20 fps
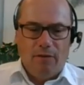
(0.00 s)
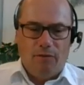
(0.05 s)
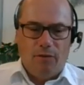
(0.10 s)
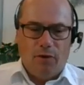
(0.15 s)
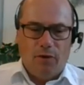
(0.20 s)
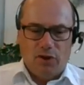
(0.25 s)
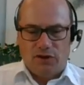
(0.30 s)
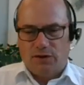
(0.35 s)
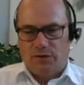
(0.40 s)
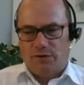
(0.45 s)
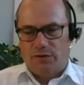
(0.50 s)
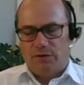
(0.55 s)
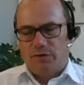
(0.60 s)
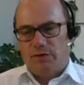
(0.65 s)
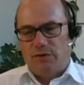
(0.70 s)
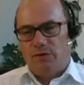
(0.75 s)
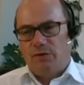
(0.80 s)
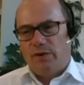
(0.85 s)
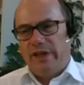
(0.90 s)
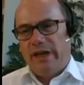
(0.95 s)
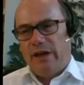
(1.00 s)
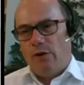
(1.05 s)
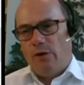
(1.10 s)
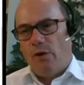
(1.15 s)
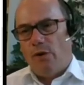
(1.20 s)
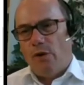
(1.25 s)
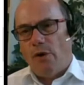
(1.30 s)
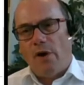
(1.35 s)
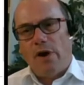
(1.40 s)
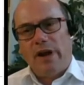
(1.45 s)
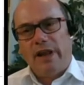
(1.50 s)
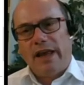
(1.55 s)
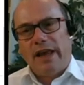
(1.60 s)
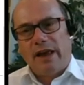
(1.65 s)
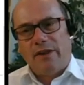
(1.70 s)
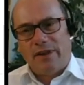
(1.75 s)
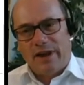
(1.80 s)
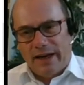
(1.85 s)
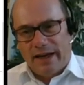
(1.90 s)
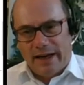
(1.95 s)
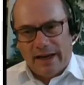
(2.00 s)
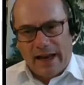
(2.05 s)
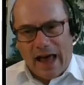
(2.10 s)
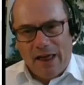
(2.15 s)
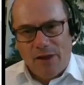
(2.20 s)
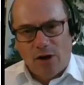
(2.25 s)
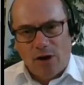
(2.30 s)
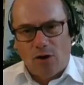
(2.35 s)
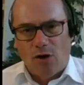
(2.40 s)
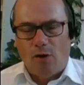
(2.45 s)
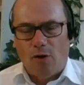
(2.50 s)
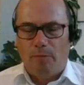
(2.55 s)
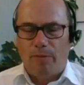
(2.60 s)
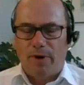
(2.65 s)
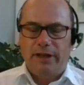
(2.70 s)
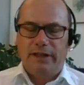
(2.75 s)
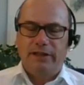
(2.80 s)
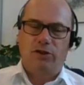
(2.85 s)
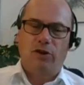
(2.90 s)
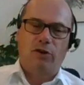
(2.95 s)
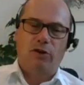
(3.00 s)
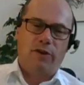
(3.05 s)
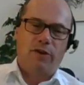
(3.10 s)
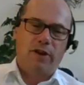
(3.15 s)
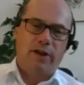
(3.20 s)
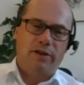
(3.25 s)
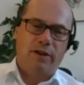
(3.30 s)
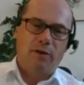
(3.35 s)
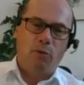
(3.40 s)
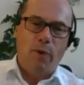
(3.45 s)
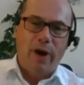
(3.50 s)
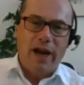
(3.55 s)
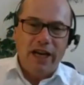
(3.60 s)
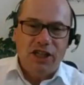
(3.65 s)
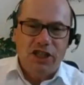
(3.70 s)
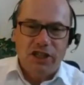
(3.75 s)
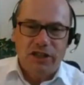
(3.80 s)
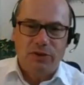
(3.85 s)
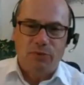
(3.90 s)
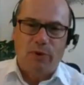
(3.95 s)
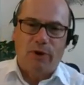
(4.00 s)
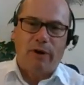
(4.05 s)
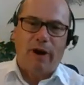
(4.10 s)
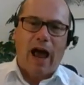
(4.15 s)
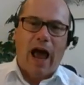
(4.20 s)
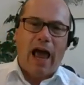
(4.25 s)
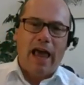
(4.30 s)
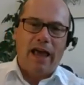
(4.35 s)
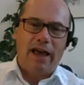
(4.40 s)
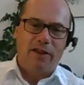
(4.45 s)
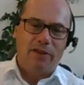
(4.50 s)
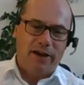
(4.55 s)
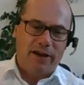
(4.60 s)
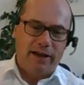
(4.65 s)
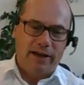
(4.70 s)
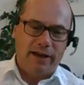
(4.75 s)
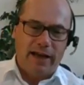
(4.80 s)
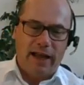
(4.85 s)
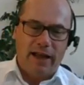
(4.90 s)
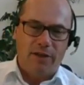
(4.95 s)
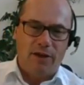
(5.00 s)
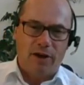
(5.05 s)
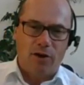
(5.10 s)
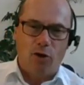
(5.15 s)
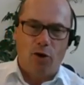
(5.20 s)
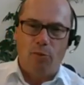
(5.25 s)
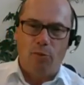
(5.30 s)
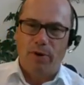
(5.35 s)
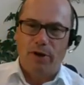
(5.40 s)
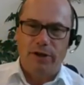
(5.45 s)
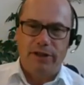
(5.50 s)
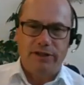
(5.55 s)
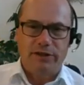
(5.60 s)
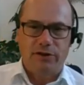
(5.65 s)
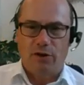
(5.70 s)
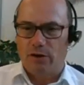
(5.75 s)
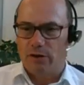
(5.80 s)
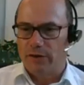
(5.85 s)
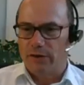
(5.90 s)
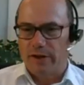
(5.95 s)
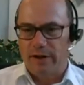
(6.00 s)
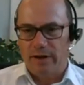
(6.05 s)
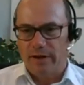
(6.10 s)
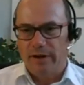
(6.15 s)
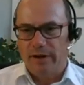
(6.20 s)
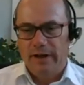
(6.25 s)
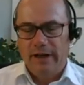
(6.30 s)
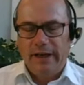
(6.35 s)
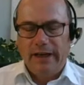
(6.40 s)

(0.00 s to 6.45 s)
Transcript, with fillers: was earlier than in other companies, or that the wages were higher than in other companies, or the